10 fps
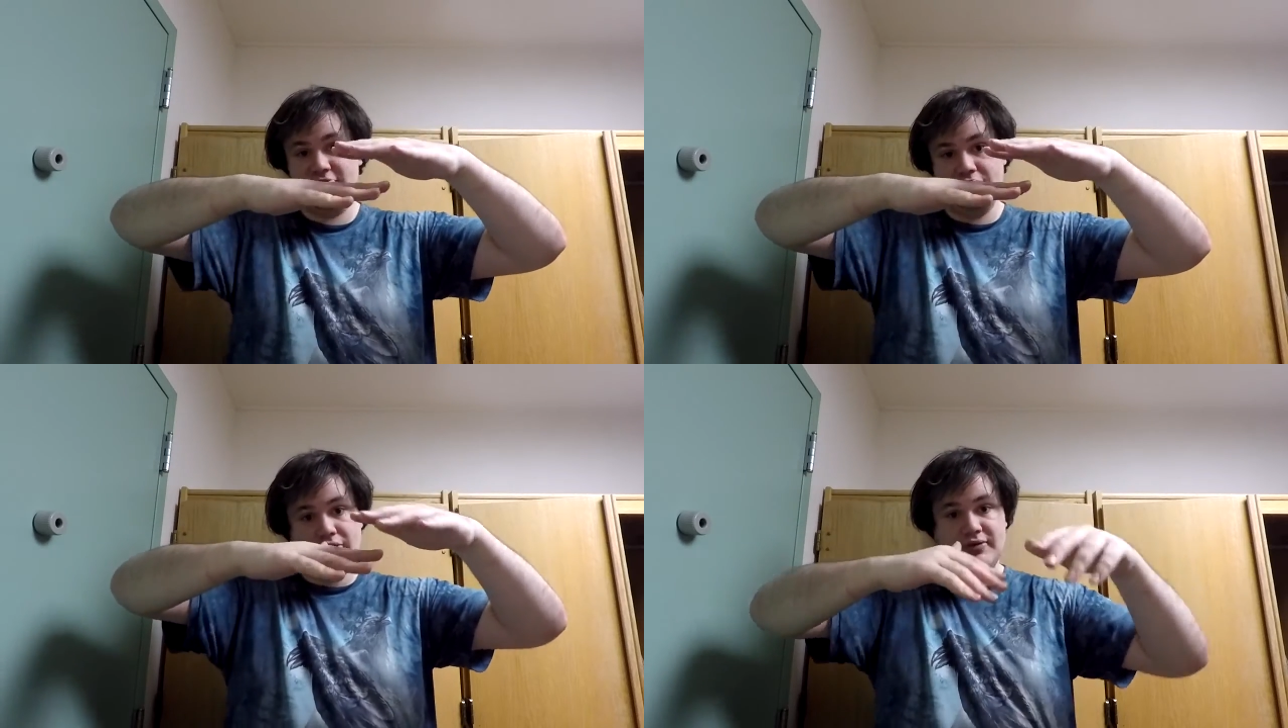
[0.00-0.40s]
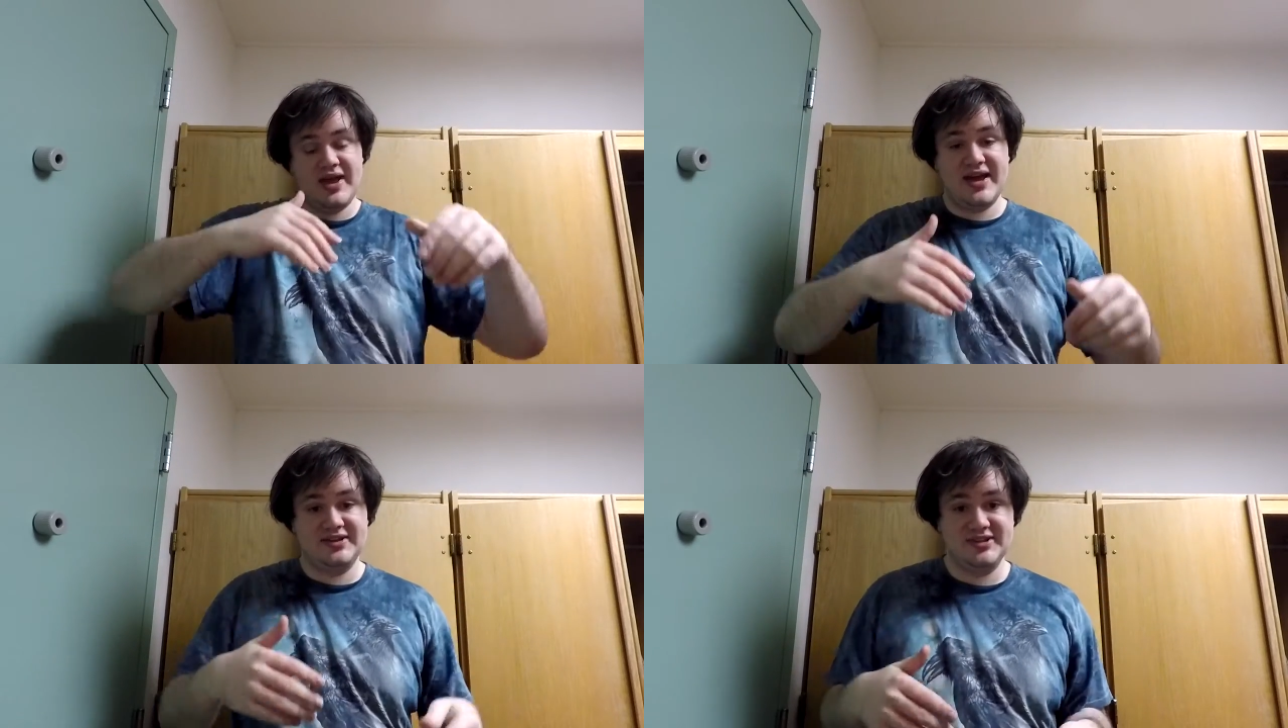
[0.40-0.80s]
other
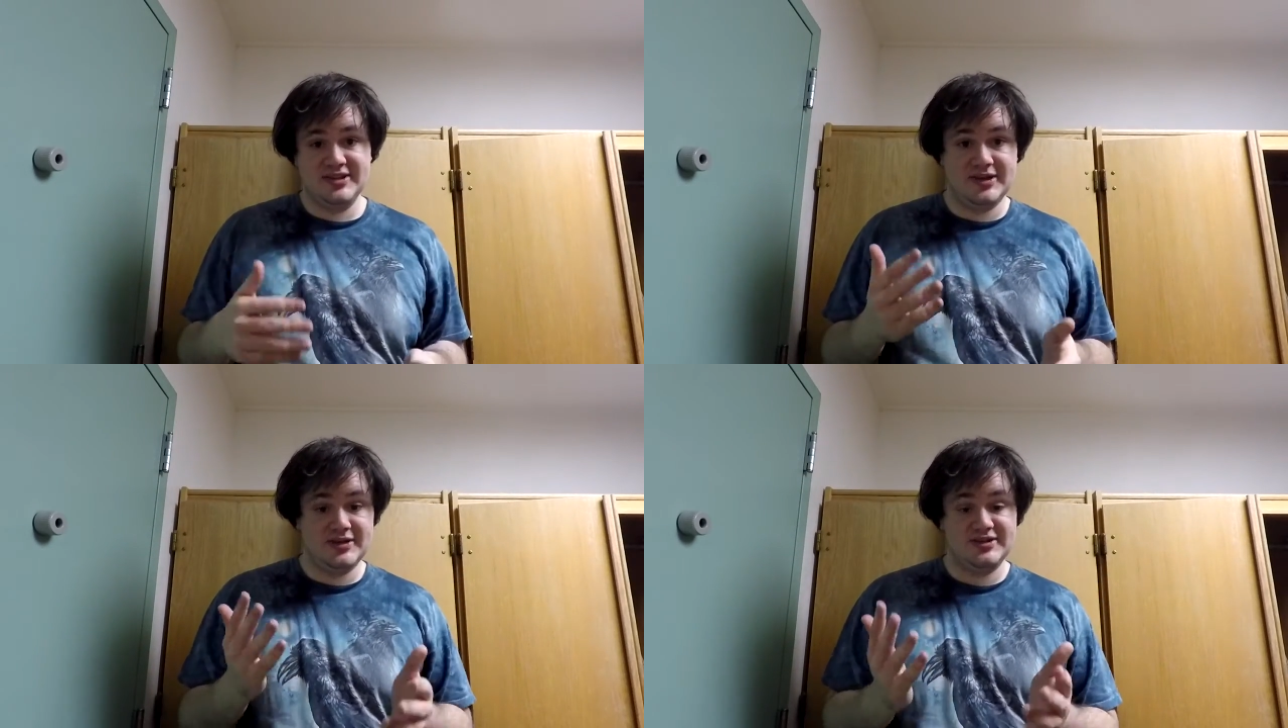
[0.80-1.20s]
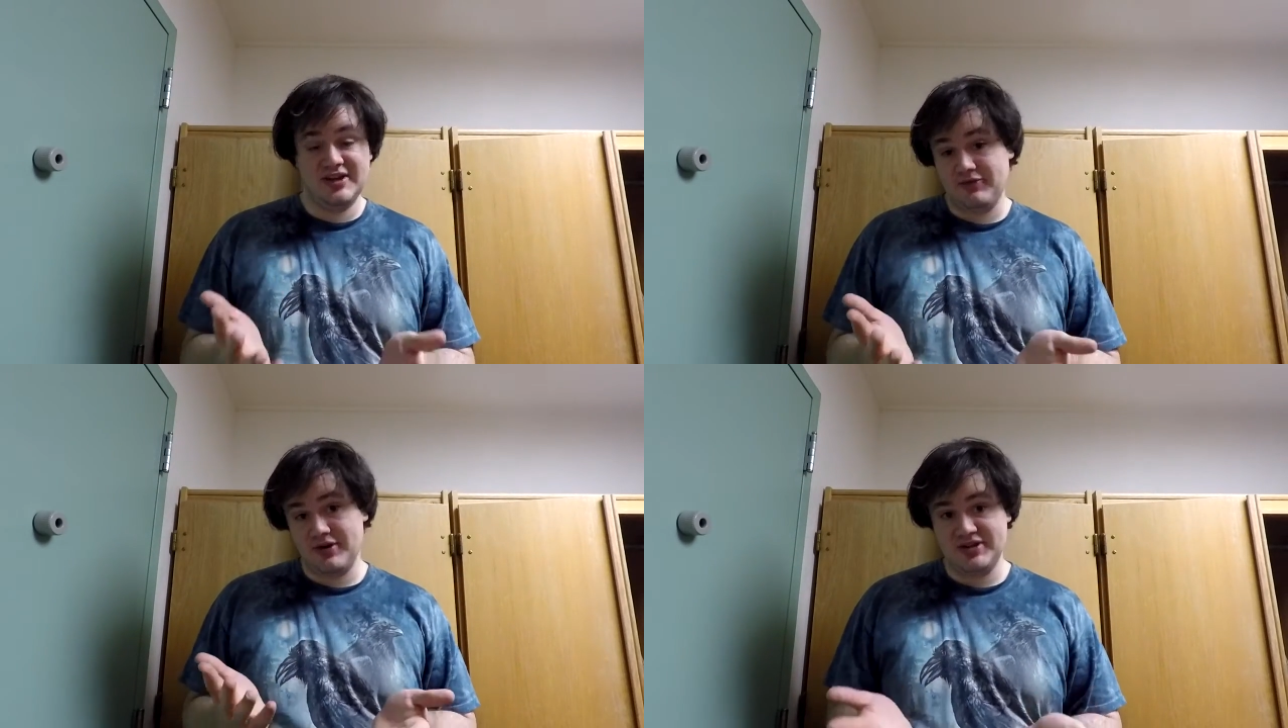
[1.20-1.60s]
at
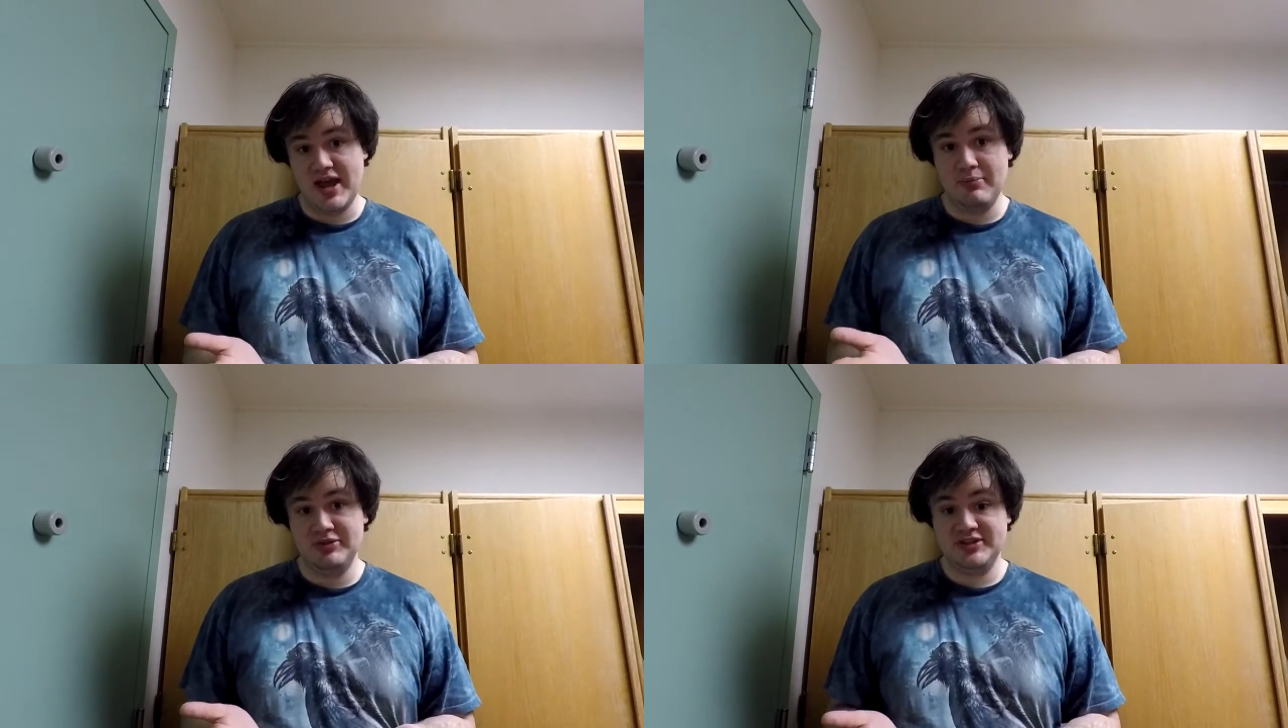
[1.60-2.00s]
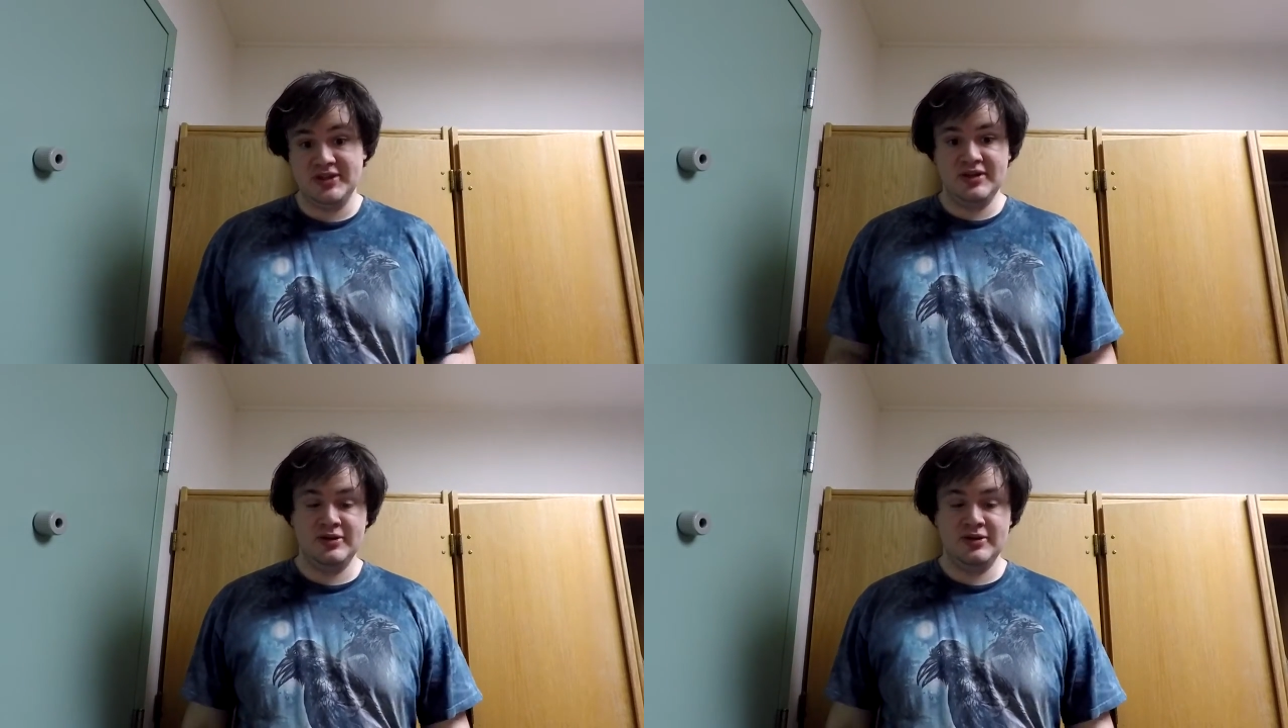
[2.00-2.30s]
different depths.